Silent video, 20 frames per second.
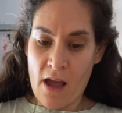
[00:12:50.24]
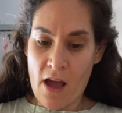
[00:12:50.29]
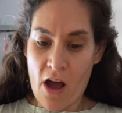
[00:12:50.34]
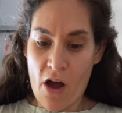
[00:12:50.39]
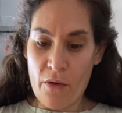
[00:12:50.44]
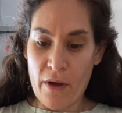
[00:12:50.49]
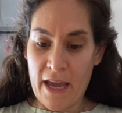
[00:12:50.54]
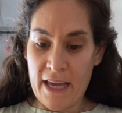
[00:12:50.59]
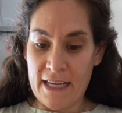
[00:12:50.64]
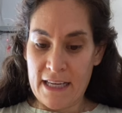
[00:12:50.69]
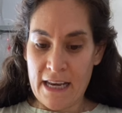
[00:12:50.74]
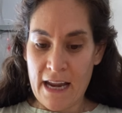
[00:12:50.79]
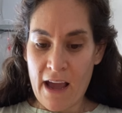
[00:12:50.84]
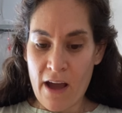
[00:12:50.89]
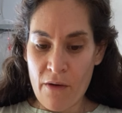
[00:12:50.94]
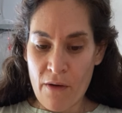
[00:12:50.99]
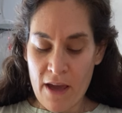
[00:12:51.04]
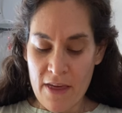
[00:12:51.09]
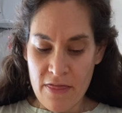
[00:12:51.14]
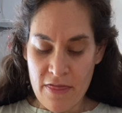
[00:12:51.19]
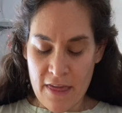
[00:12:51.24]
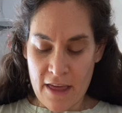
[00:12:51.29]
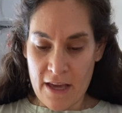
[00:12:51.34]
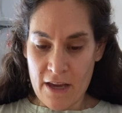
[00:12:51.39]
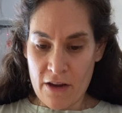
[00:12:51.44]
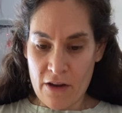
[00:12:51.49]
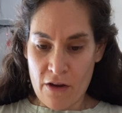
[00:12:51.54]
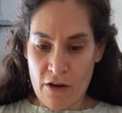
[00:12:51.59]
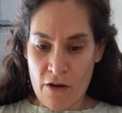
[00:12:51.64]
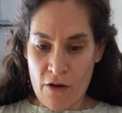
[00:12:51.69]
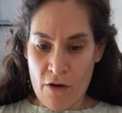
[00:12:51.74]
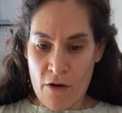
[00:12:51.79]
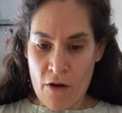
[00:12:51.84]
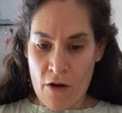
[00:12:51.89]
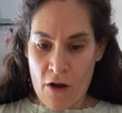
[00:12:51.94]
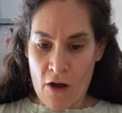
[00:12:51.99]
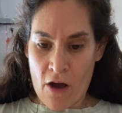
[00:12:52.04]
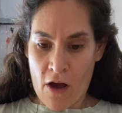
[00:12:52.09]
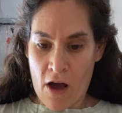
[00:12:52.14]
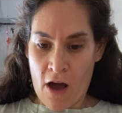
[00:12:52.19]
Okay, now I think
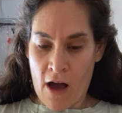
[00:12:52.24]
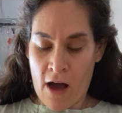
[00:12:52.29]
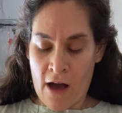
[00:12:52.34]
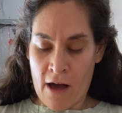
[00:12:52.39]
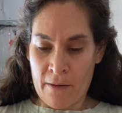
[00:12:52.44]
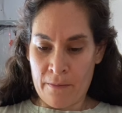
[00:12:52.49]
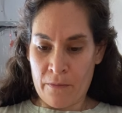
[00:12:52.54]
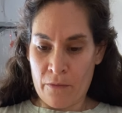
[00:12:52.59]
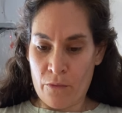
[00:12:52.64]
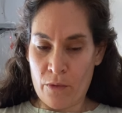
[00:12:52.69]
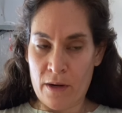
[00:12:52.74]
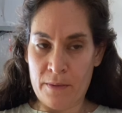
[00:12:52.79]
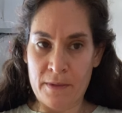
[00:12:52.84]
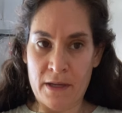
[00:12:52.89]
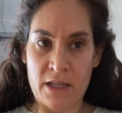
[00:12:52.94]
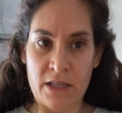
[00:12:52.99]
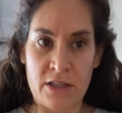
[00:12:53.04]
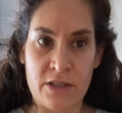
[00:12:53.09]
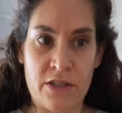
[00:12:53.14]
what I'm gonna